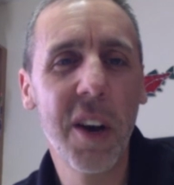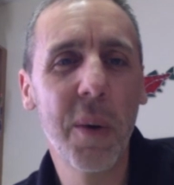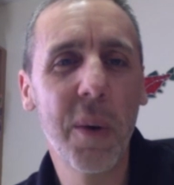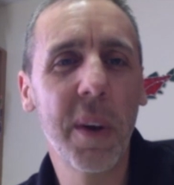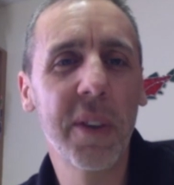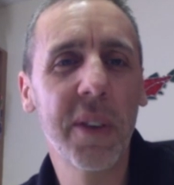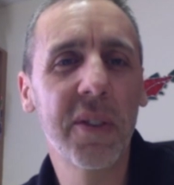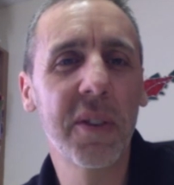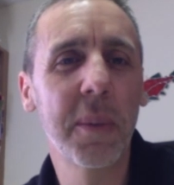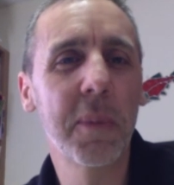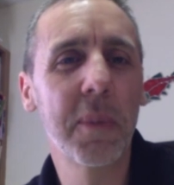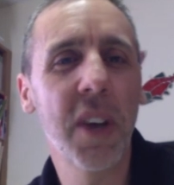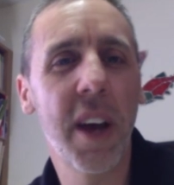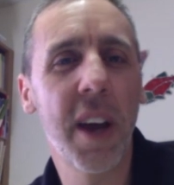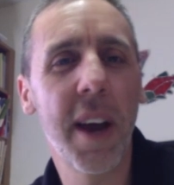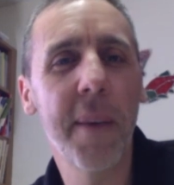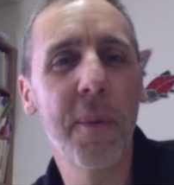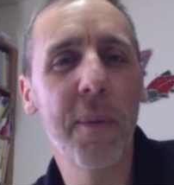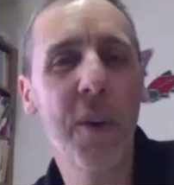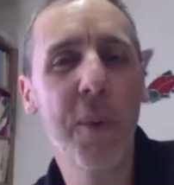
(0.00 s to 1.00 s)
with some
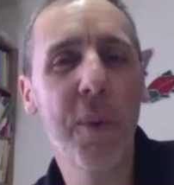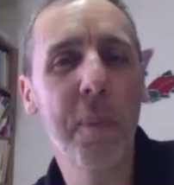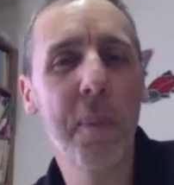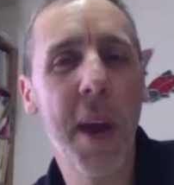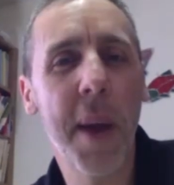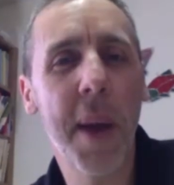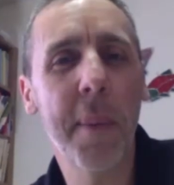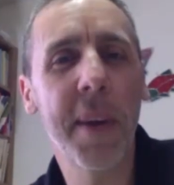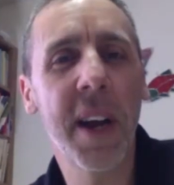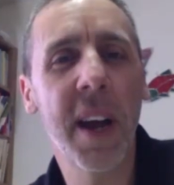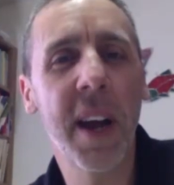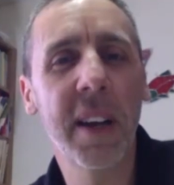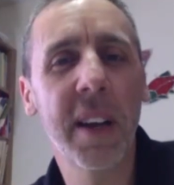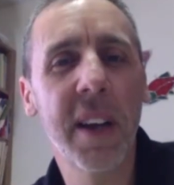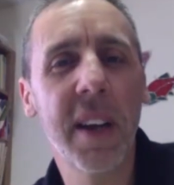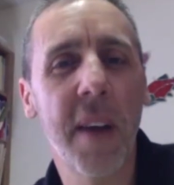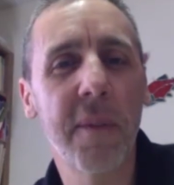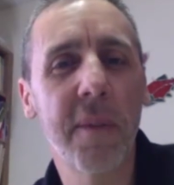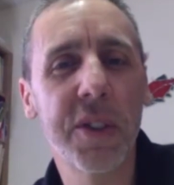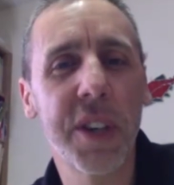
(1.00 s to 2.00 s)
time with Pam and I in
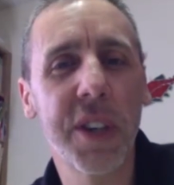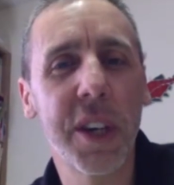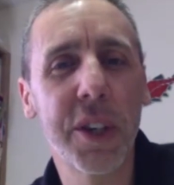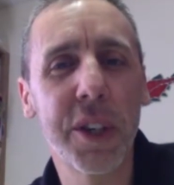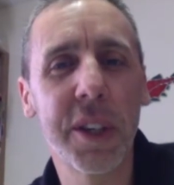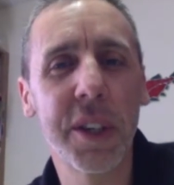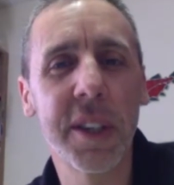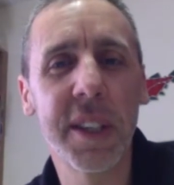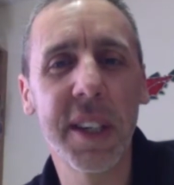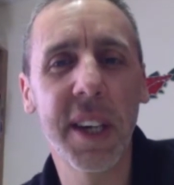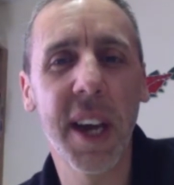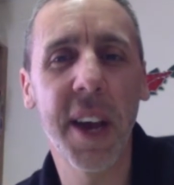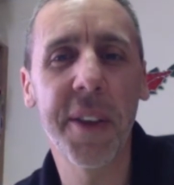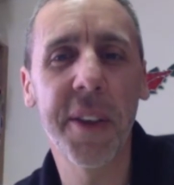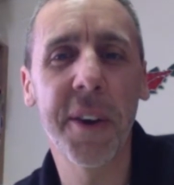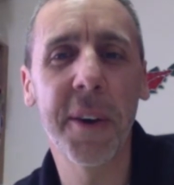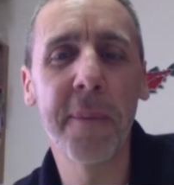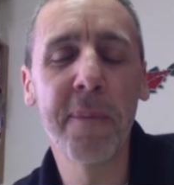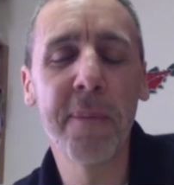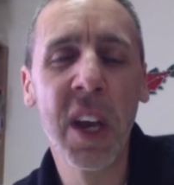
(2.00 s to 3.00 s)
conversation
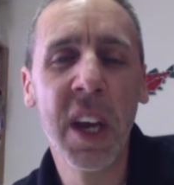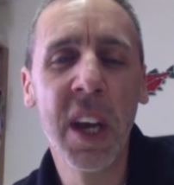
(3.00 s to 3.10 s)
together.